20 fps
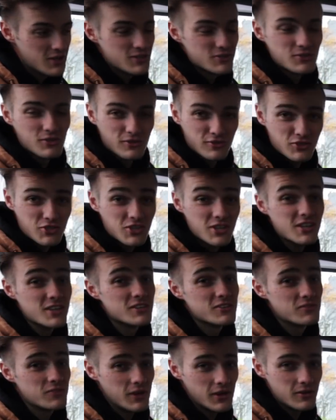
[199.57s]
so she
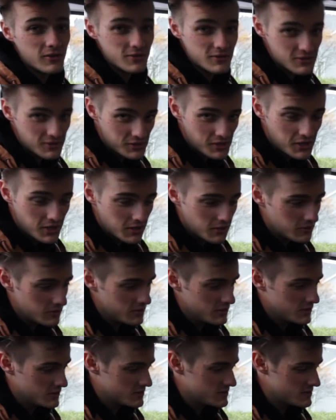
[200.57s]
is very slow.
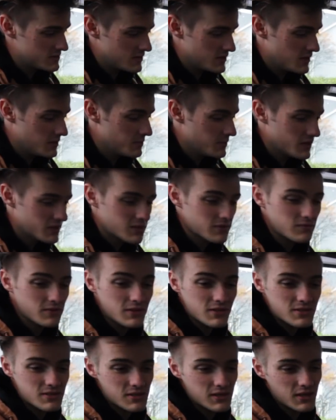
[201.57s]
It's not the
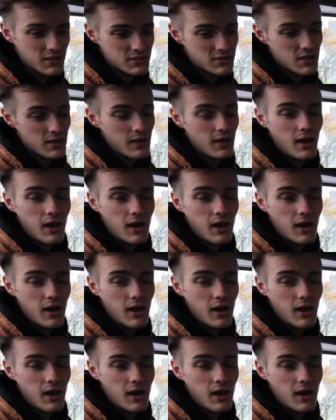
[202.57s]
V6.